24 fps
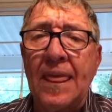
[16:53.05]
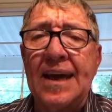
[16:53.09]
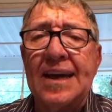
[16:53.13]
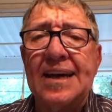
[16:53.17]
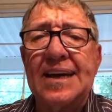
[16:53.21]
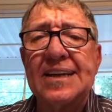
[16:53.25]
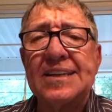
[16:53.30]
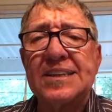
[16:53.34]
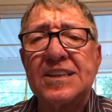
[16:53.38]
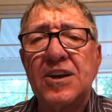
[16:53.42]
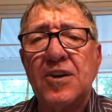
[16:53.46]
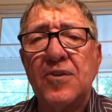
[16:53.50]

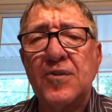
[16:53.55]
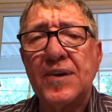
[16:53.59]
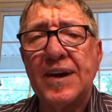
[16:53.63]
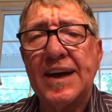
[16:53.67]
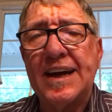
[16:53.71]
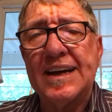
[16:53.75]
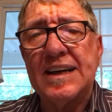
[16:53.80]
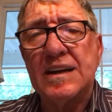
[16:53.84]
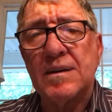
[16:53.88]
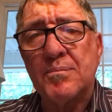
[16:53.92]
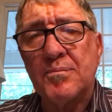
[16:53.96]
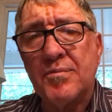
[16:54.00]
It's
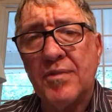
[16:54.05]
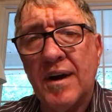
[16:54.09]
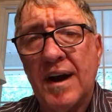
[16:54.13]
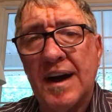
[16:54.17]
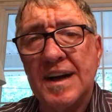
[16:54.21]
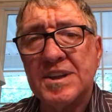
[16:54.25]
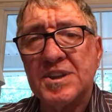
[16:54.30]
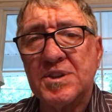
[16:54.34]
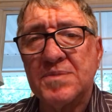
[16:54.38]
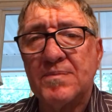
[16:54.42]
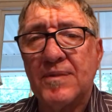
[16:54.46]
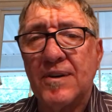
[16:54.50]
okay to
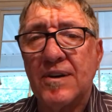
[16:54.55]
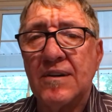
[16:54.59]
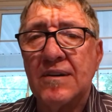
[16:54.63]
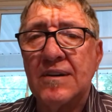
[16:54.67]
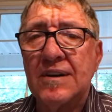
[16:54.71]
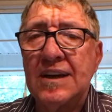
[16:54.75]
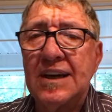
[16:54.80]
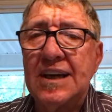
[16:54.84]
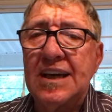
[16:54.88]
prosper,